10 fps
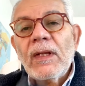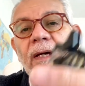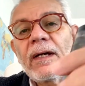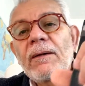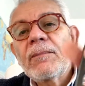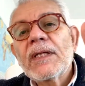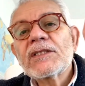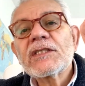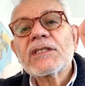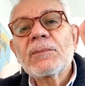
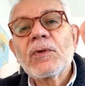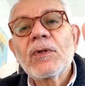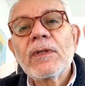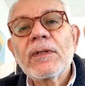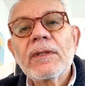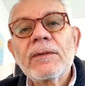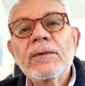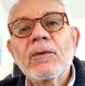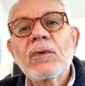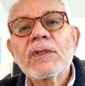Adjustable,
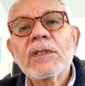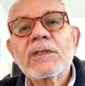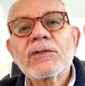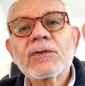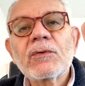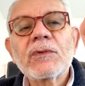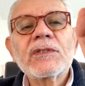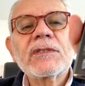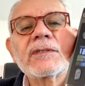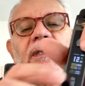wattage, so
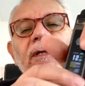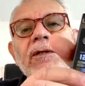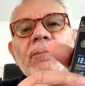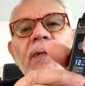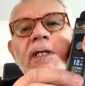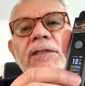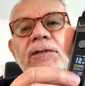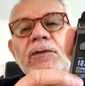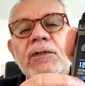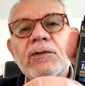which is another
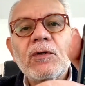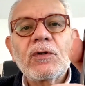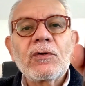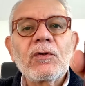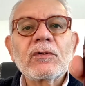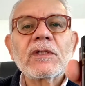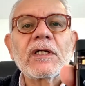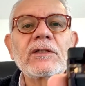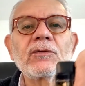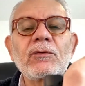plus. So it's not, you're not
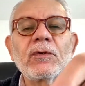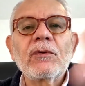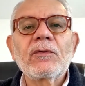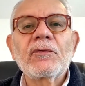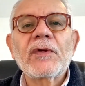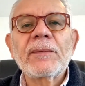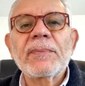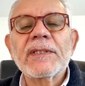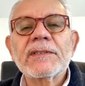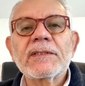tied to, the 3
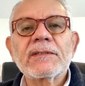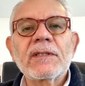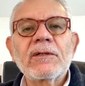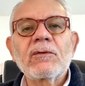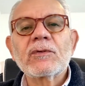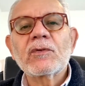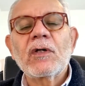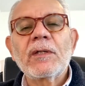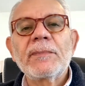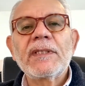presses and it goes to
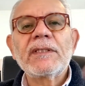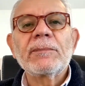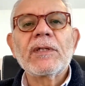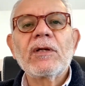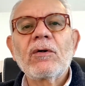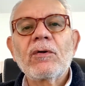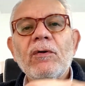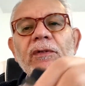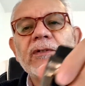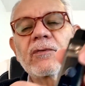high, medium and low. No,
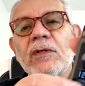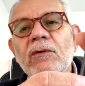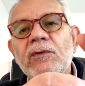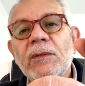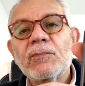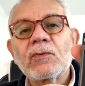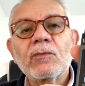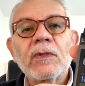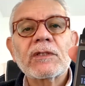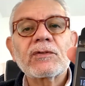this one goes up
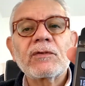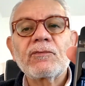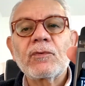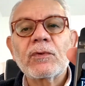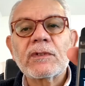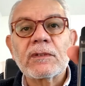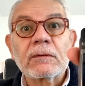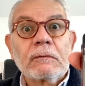to actually 40.